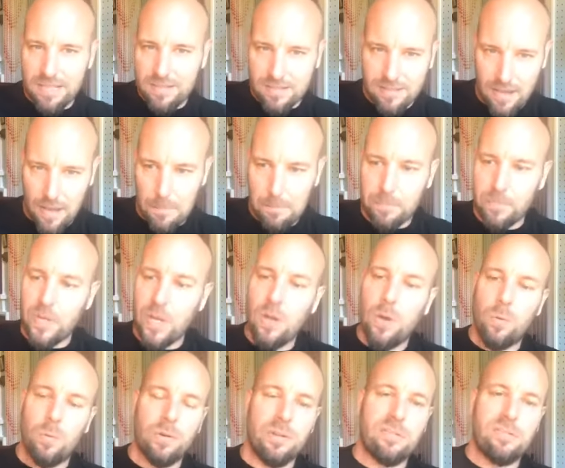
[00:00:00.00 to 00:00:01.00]
step,
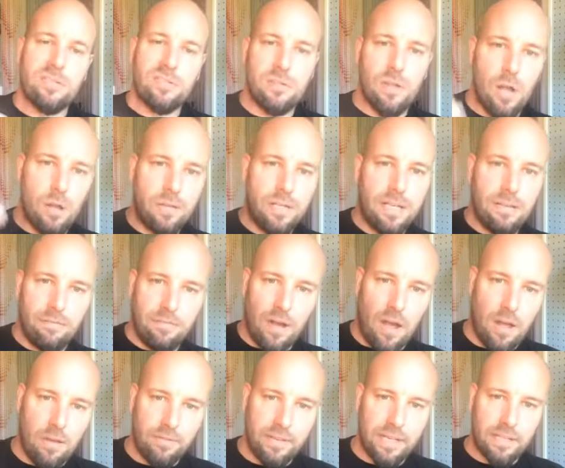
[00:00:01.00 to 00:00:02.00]
we're slowly
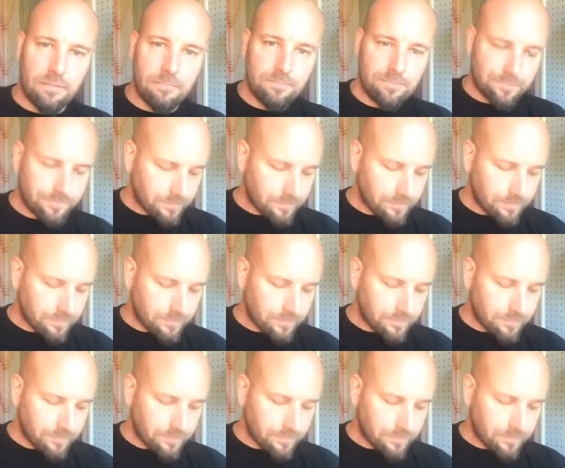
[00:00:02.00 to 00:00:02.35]
evolving